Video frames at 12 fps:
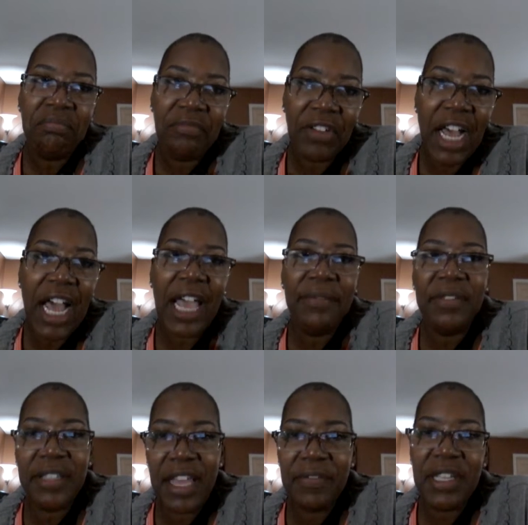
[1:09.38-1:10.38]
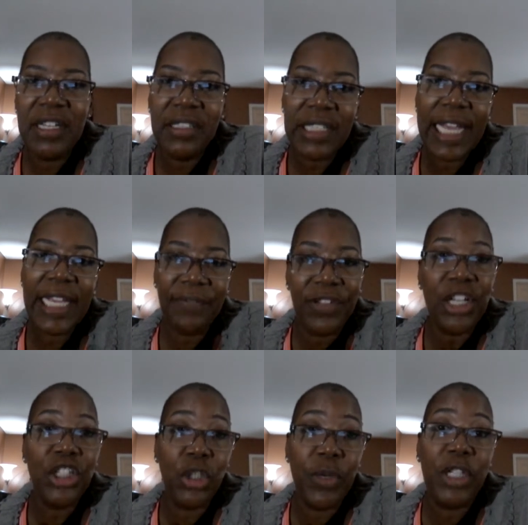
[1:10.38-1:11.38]
five, seven. It's like it
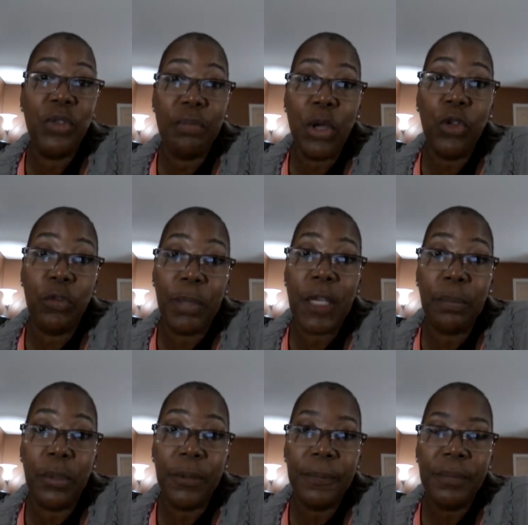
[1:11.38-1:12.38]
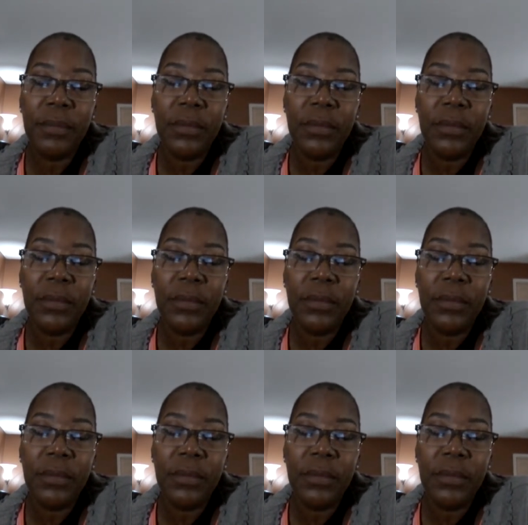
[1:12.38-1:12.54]
fluctuates with most people.